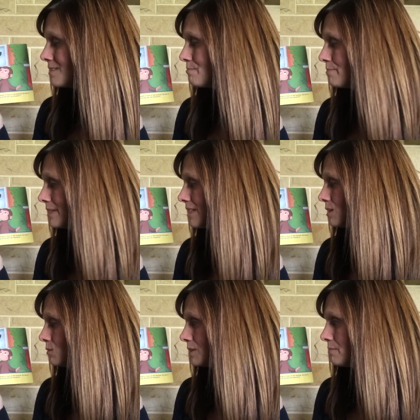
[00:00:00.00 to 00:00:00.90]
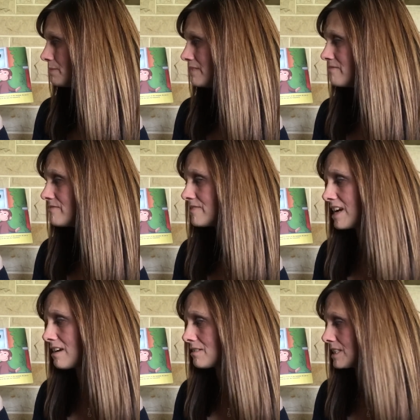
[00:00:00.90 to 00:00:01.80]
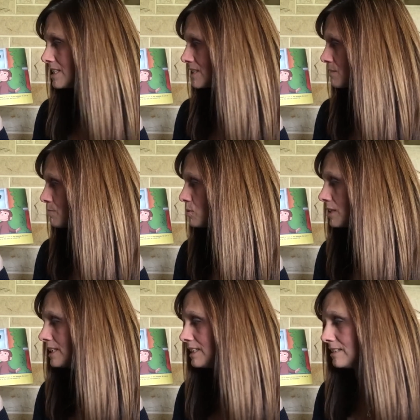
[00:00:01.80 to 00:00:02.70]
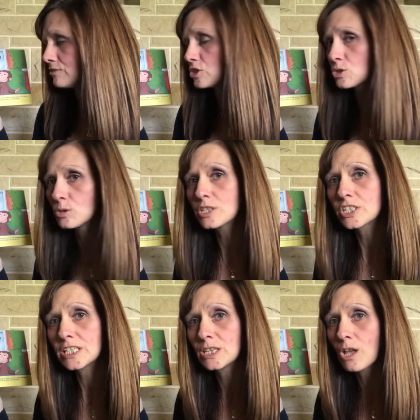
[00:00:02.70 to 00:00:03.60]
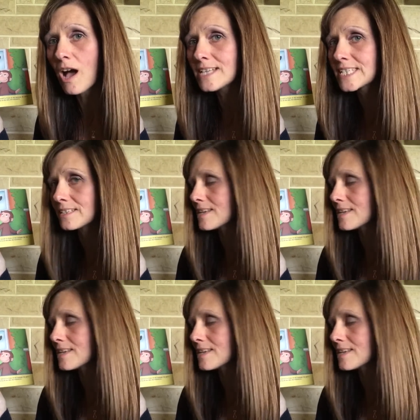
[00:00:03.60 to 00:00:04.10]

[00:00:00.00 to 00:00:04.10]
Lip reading: Bill would be very disappointed if George had lost the